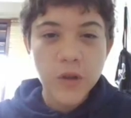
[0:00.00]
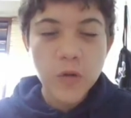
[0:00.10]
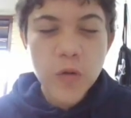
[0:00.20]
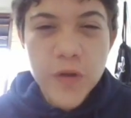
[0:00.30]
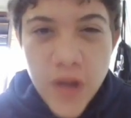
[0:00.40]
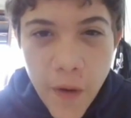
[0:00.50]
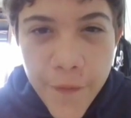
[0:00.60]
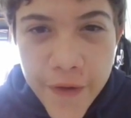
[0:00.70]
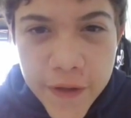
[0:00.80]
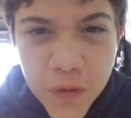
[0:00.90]

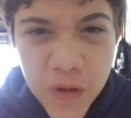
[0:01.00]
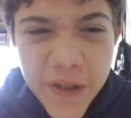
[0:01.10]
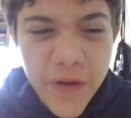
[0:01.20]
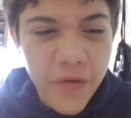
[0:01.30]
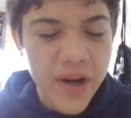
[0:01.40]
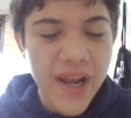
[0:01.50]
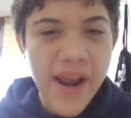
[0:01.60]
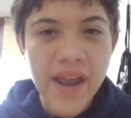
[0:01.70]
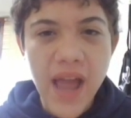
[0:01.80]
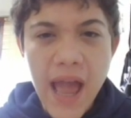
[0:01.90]
2023
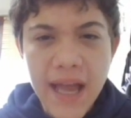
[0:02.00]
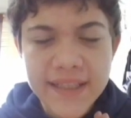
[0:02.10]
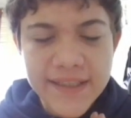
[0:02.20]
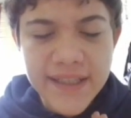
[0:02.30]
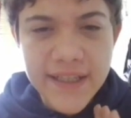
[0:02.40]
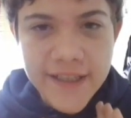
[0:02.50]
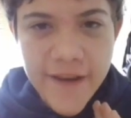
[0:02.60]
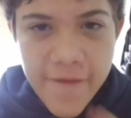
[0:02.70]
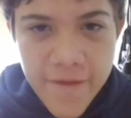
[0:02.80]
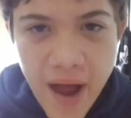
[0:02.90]

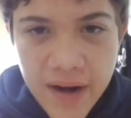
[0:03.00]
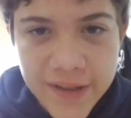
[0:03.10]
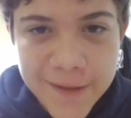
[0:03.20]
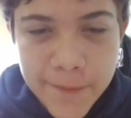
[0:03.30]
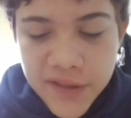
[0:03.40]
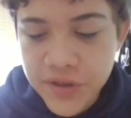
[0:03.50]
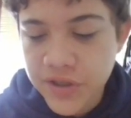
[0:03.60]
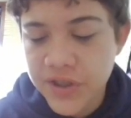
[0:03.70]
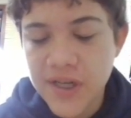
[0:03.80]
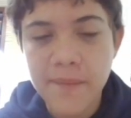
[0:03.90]
SCC Finals
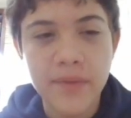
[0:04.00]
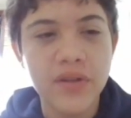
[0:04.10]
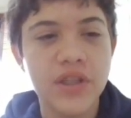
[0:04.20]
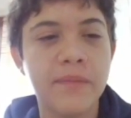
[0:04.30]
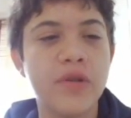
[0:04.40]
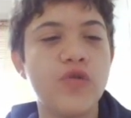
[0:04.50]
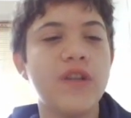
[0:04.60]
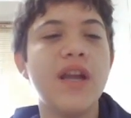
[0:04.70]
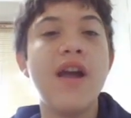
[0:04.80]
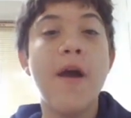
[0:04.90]
features championship
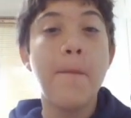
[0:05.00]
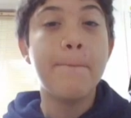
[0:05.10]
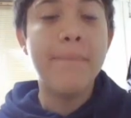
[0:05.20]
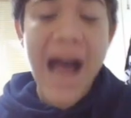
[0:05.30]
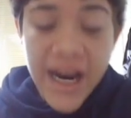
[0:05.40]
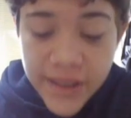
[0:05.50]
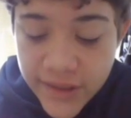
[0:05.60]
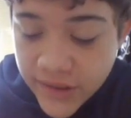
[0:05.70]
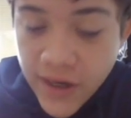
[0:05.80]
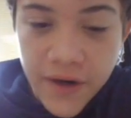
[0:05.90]
between
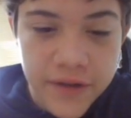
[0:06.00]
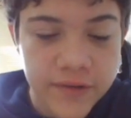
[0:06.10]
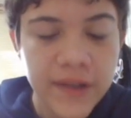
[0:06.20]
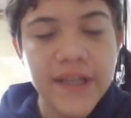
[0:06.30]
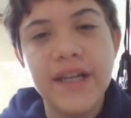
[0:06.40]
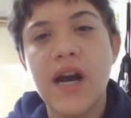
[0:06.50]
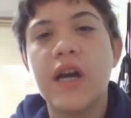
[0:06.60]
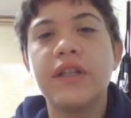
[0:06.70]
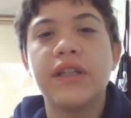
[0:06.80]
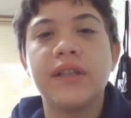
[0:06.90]
Magnus Carlsen and
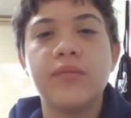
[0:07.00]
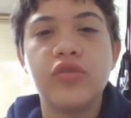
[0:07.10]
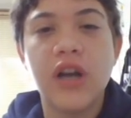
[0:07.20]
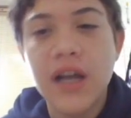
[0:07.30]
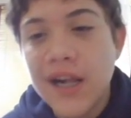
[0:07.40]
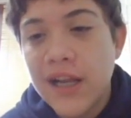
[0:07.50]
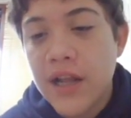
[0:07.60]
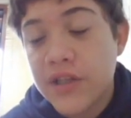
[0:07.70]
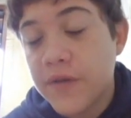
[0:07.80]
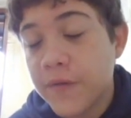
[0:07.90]
Hikaru Nakamura.
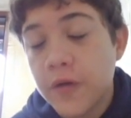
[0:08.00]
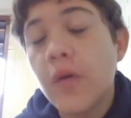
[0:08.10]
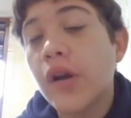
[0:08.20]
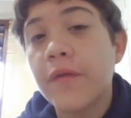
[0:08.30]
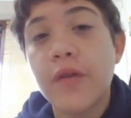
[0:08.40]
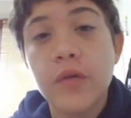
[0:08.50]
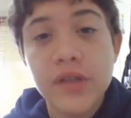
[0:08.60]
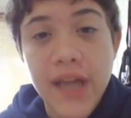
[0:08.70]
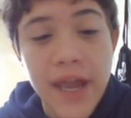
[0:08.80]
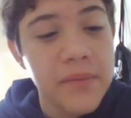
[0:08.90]
Let's review one of
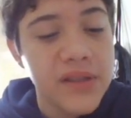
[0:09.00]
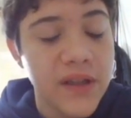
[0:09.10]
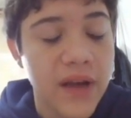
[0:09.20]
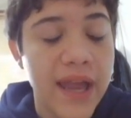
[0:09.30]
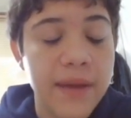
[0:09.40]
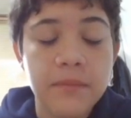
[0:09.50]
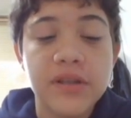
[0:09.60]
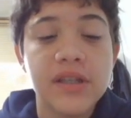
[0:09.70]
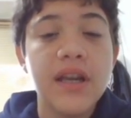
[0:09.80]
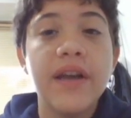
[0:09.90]
those games. The
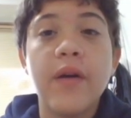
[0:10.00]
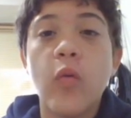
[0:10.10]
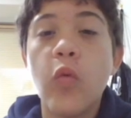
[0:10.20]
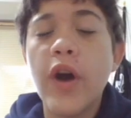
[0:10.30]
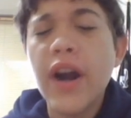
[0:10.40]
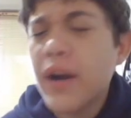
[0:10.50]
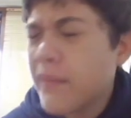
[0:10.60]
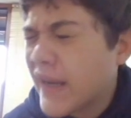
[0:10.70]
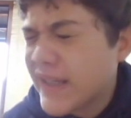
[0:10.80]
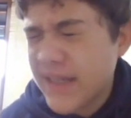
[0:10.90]
games were
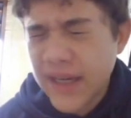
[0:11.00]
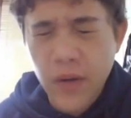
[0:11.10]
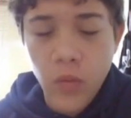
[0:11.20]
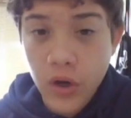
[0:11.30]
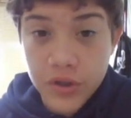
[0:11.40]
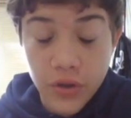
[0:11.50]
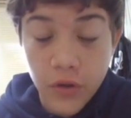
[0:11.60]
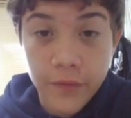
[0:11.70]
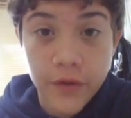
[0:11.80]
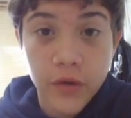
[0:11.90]
amazing. I watched
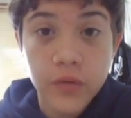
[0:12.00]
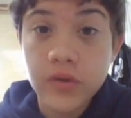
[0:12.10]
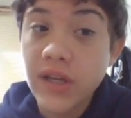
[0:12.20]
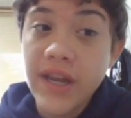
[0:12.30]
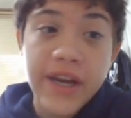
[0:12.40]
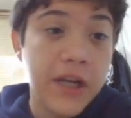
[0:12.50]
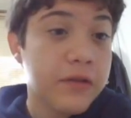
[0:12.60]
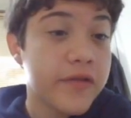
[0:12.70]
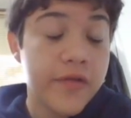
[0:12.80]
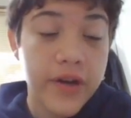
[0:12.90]
all of those. It
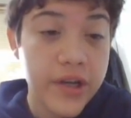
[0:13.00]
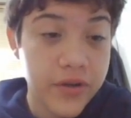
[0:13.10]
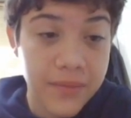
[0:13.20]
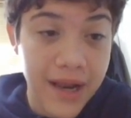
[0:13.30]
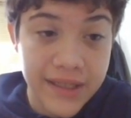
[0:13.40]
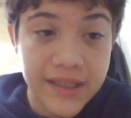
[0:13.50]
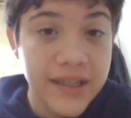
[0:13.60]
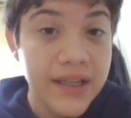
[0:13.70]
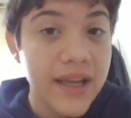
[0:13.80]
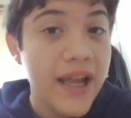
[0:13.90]
was very
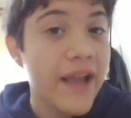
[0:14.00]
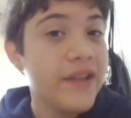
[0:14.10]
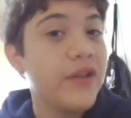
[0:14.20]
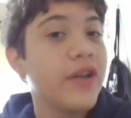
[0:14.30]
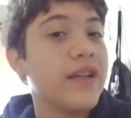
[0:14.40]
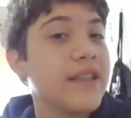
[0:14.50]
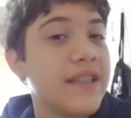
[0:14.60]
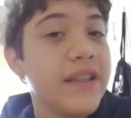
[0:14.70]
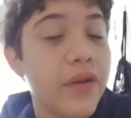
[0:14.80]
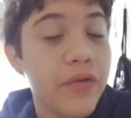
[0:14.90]
dramatic, and you can
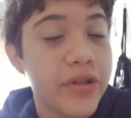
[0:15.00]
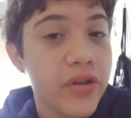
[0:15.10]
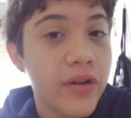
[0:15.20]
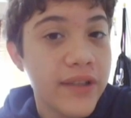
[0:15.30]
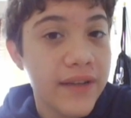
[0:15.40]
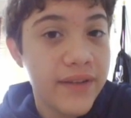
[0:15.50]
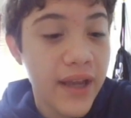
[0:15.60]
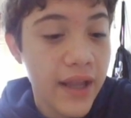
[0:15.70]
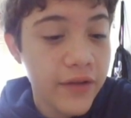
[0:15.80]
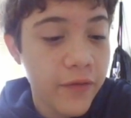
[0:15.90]
see the result at
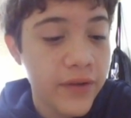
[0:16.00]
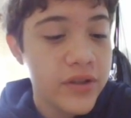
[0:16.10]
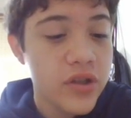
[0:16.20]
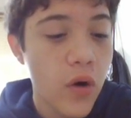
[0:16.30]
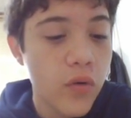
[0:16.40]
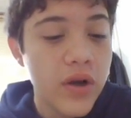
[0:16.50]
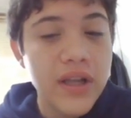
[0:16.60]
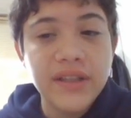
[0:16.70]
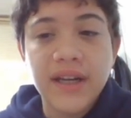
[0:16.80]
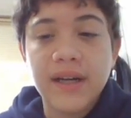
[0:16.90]
the end of it. So
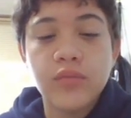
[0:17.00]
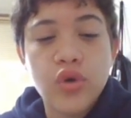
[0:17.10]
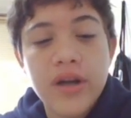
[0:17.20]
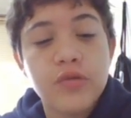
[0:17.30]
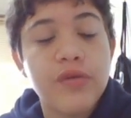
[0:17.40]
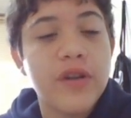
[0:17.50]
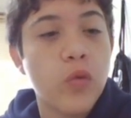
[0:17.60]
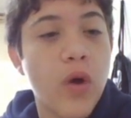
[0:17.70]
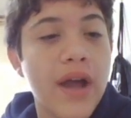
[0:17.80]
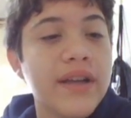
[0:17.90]
Nakamura is with the
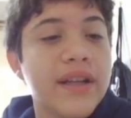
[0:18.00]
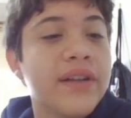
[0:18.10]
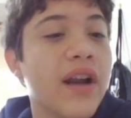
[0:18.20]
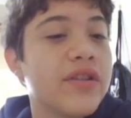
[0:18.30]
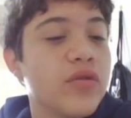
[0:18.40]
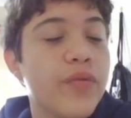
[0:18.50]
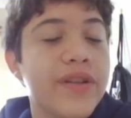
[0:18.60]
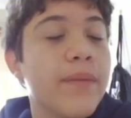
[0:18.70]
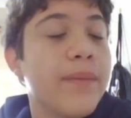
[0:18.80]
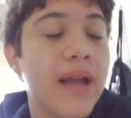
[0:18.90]
white and Carlsen
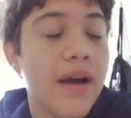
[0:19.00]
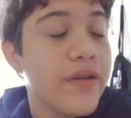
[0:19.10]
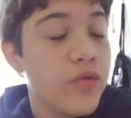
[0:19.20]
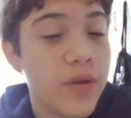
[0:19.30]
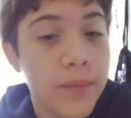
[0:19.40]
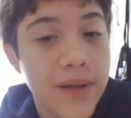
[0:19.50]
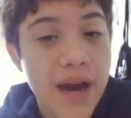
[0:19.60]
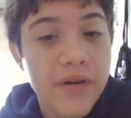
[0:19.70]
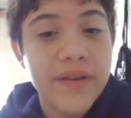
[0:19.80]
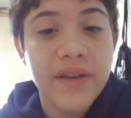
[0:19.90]
with the black is with the
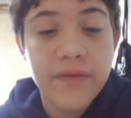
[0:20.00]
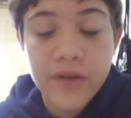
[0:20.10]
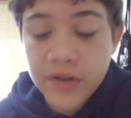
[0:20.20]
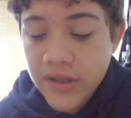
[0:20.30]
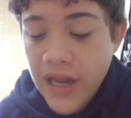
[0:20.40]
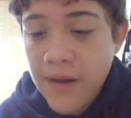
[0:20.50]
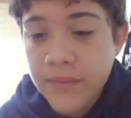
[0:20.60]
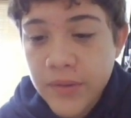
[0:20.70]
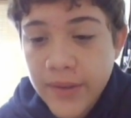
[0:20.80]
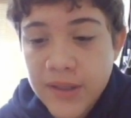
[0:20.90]
black in the first
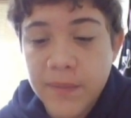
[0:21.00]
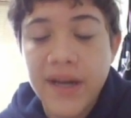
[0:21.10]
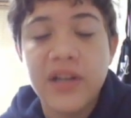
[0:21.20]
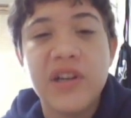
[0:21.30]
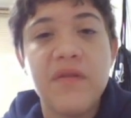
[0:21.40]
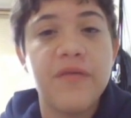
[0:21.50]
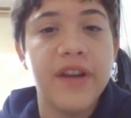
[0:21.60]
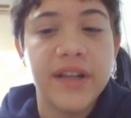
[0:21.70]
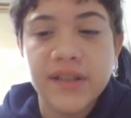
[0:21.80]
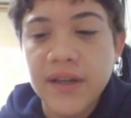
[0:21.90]
game. So let's begin
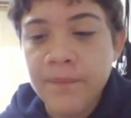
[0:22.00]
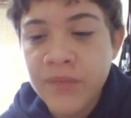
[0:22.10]
reviewing it.